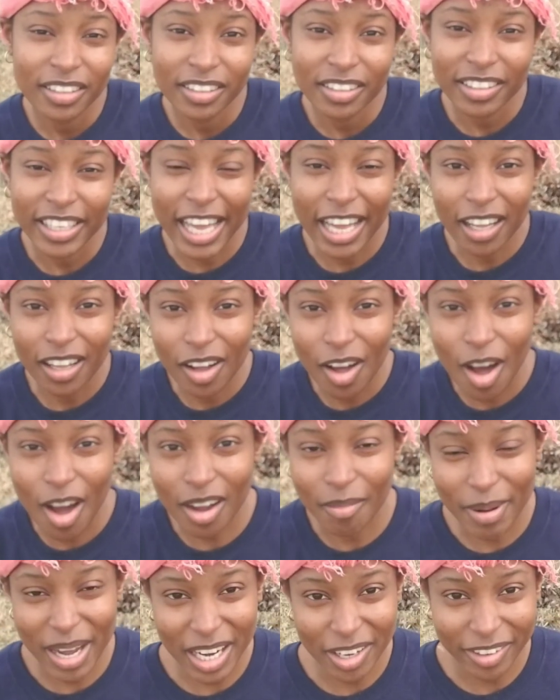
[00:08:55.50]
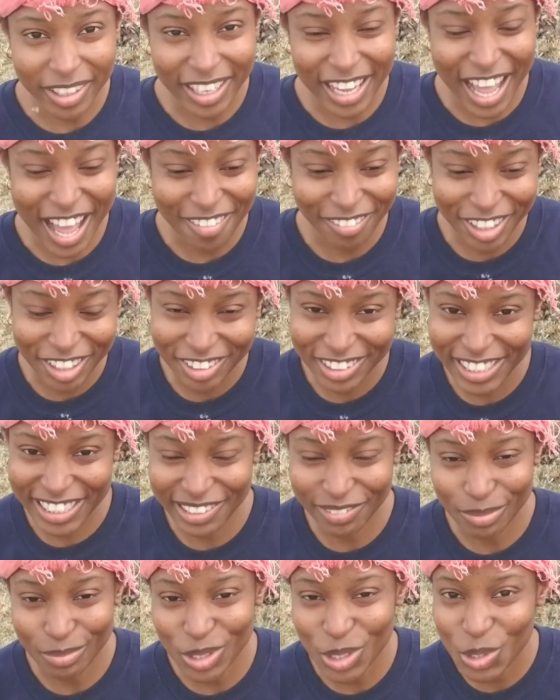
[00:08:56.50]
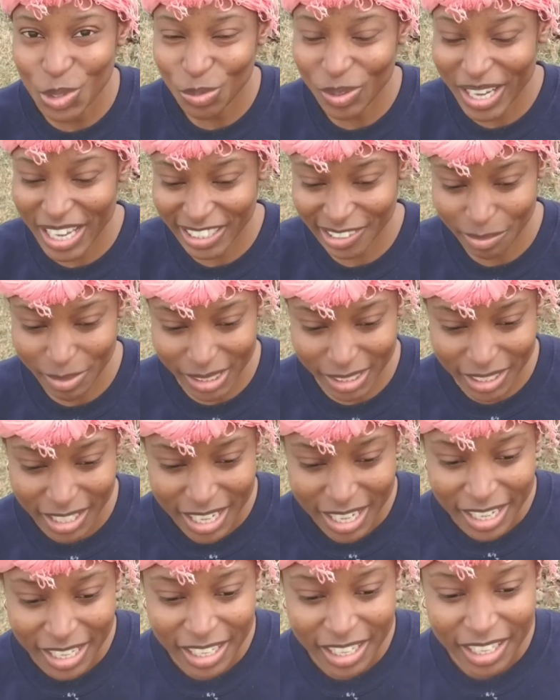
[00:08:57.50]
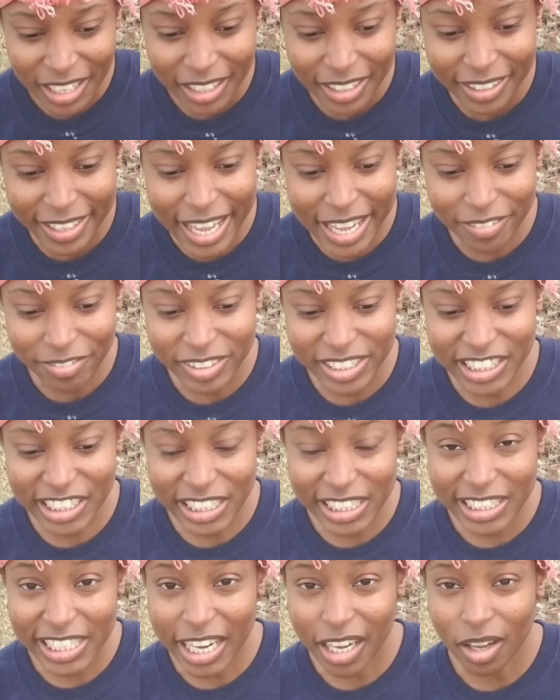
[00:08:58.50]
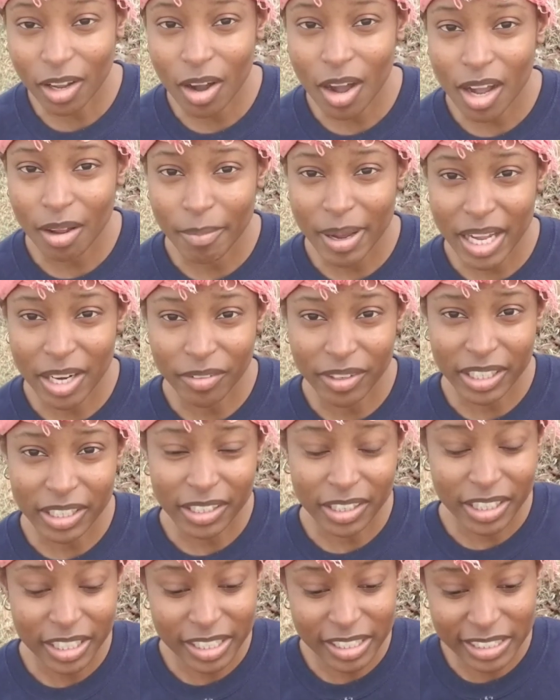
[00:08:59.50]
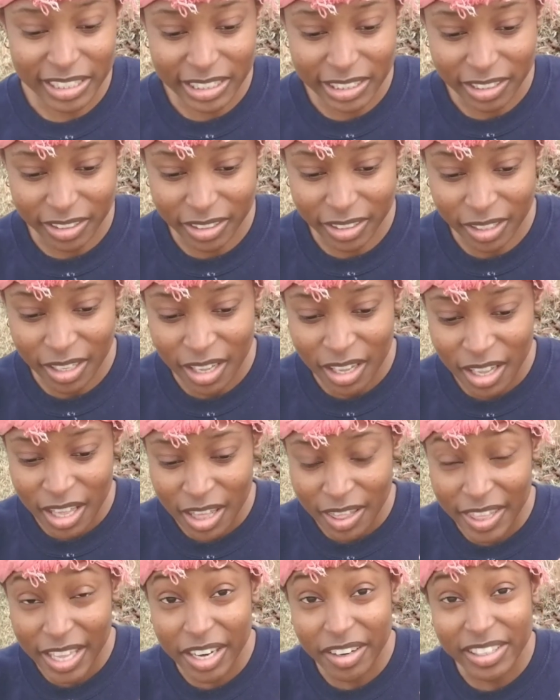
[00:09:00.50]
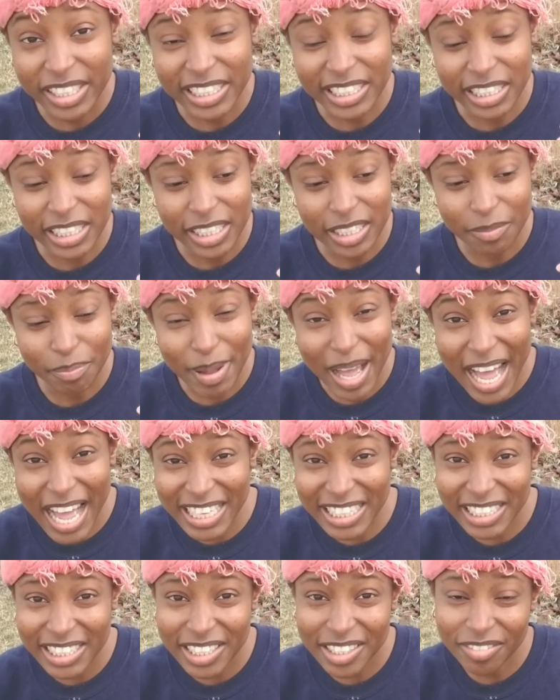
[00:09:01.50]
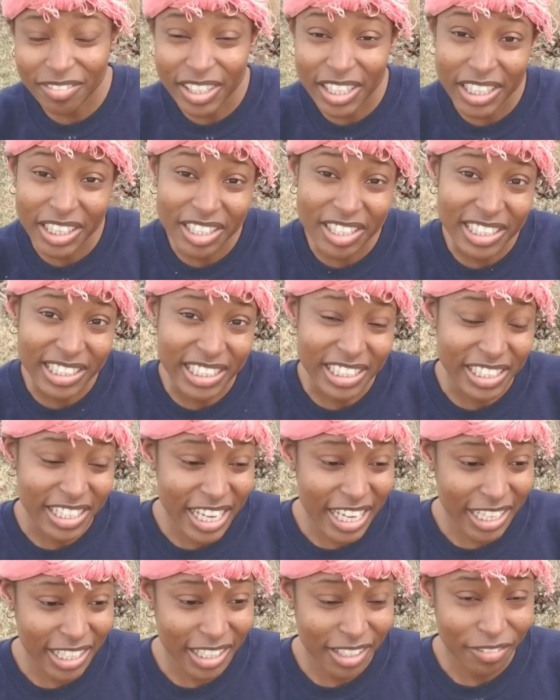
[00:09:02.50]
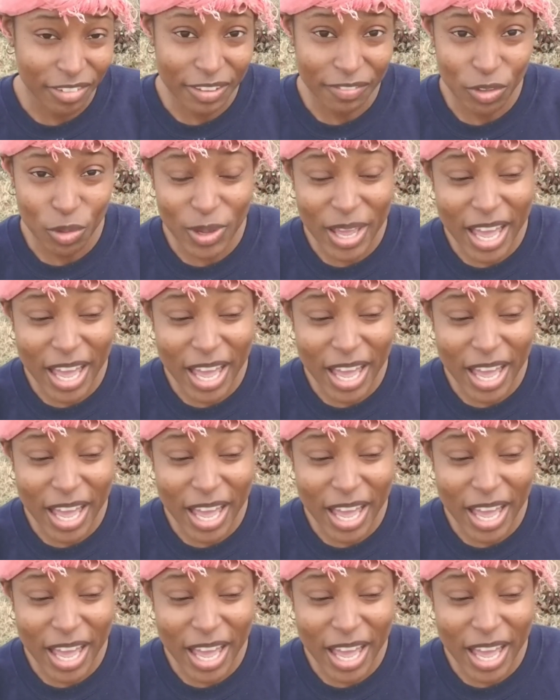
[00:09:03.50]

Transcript: like a car battery. I've learned this from 2 wise men. Life is just like a car battery. There is the positive and there is the negative. If you